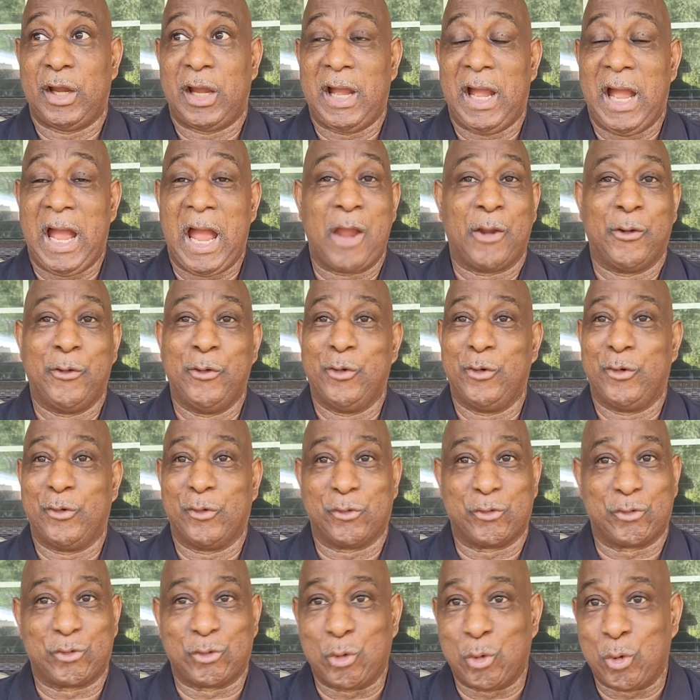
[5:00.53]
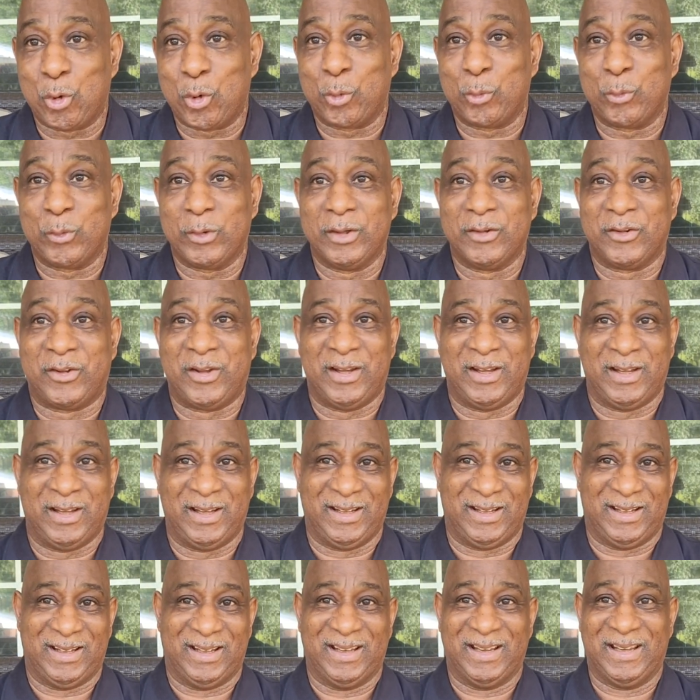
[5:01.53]
I hear the stories
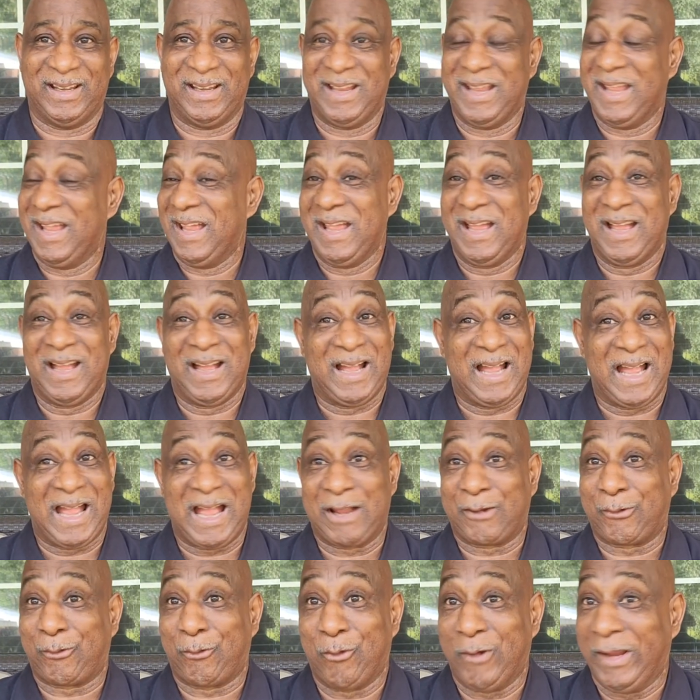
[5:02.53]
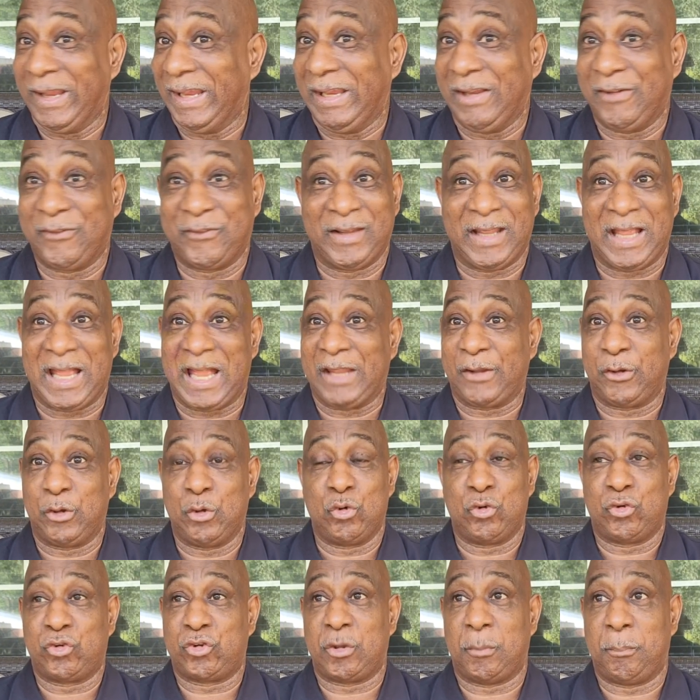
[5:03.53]
how crazy I
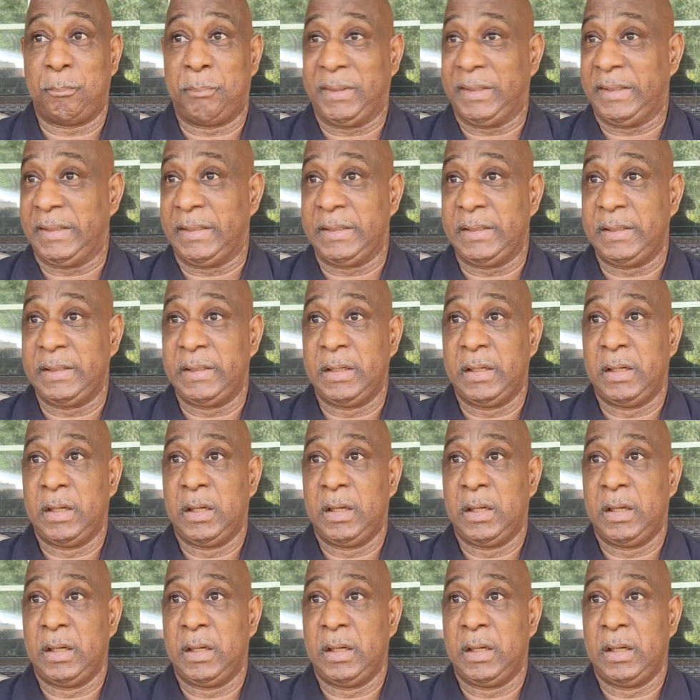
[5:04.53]
used to be.